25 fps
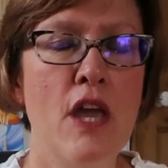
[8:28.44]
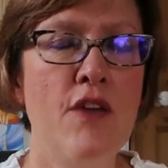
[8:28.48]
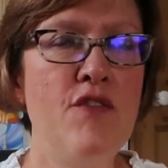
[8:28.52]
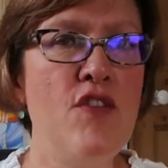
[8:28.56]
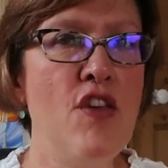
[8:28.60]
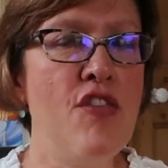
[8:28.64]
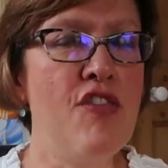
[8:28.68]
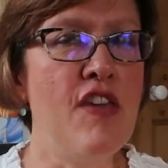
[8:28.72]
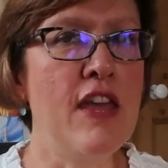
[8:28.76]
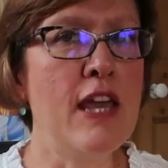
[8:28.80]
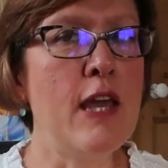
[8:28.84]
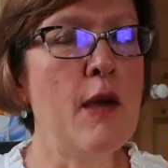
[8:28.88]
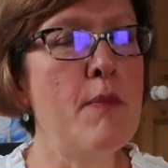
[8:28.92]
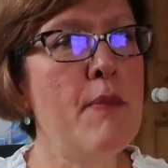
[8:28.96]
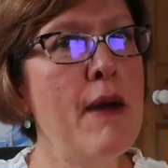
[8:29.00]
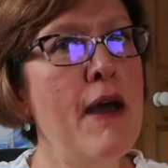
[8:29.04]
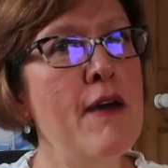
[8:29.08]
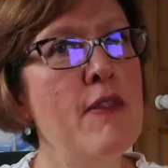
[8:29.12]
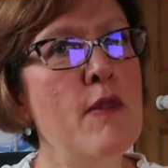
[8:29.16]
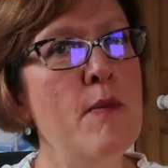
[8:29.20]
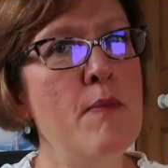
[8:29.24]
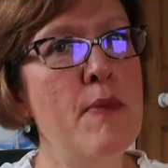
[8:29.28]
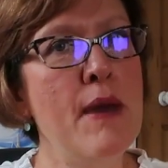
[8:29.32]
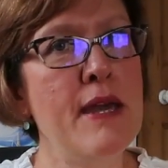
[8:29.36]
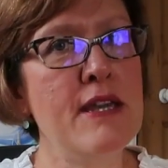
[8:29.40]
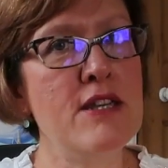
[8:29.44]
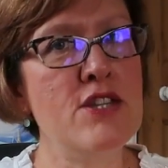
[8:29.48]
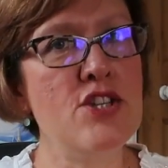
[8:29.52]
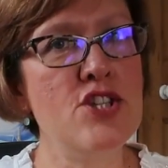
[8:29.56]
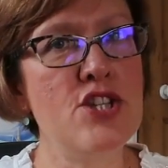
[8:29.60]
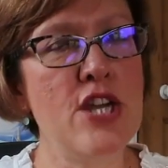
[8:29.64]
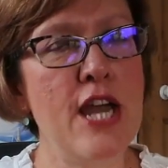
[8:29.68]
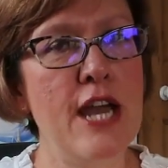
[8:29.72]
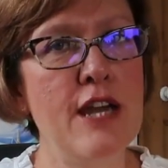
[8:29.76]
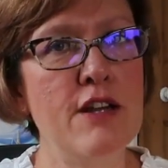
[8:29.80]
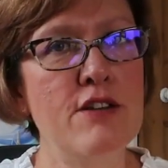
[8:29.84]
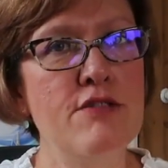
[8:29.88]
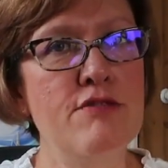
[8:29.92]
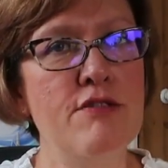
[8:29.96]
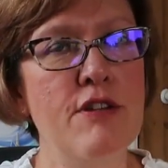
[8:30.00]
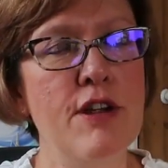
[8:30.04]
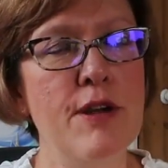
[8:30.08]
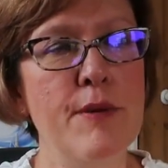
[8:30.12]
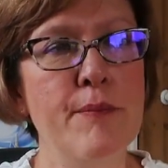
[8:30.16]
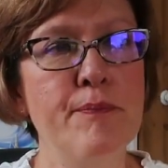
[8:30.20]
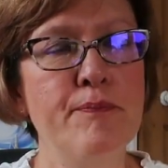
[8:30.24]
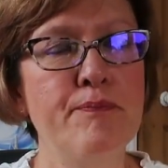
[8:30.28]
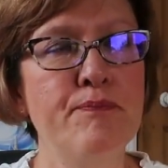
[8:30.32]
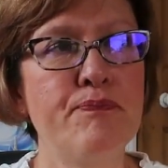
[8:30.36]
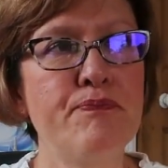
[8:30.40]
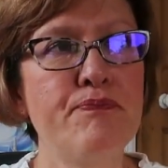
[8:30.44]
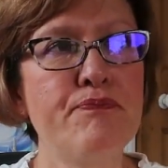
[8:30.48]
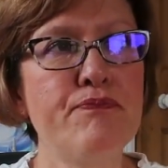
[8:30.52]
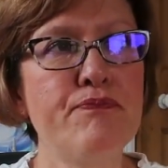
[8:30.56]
If you think about the base chakra